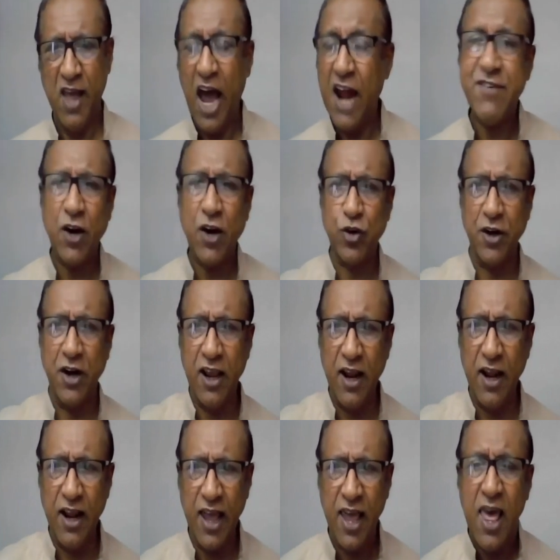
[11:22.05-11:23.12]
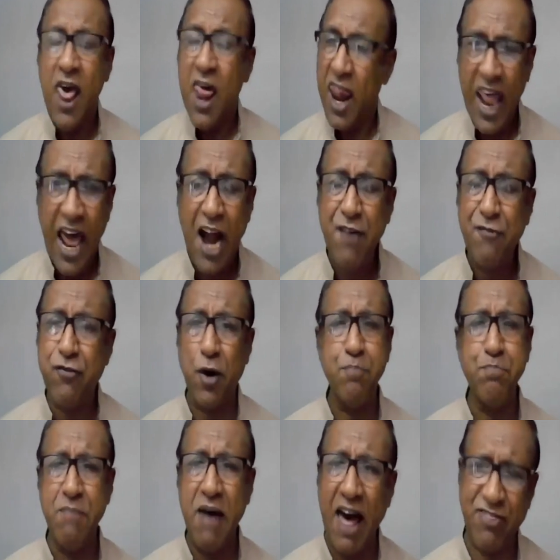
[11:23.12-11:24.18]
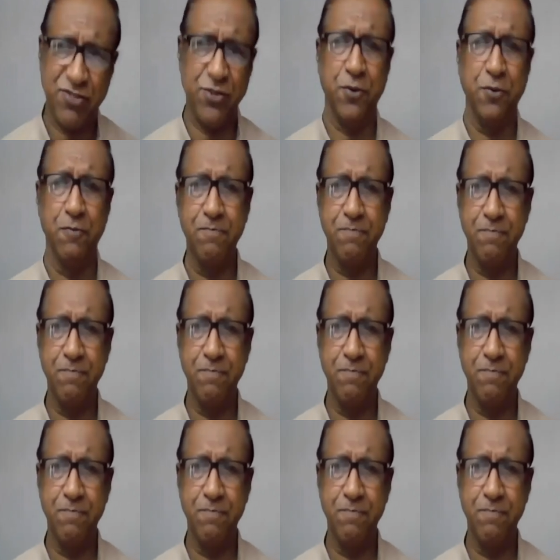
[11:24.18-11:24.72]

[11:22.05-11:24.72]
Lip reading: And we have to really learn from Matthew.